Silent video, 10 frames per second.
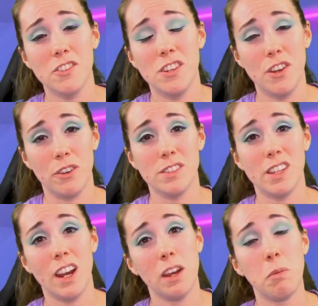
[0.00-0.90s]
notes
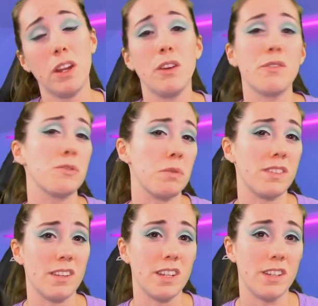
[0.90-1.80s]
that anybody who is
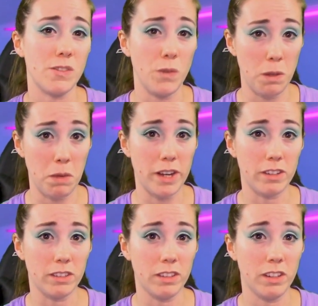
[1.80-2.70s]
presenting as female
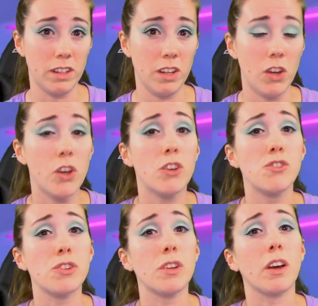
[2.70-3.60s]

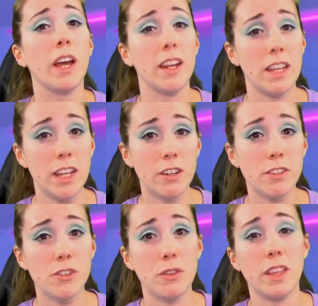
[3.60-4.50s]
should adhere
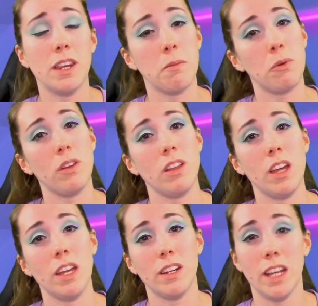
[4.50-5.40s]
to the nipple
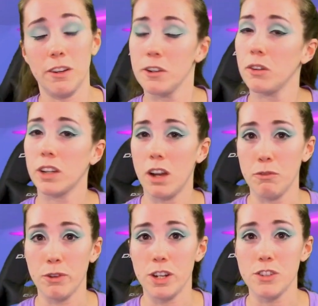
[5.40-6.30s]
and areola
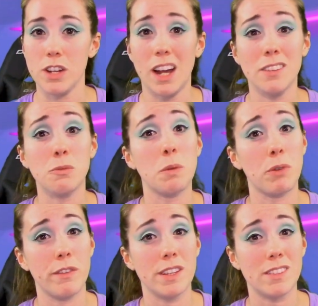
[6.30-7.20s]
coverage as we
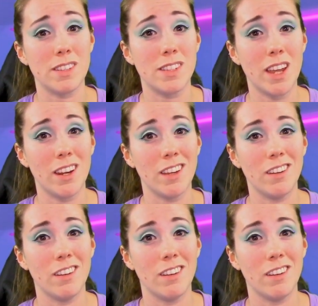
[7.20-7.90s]
previously stated.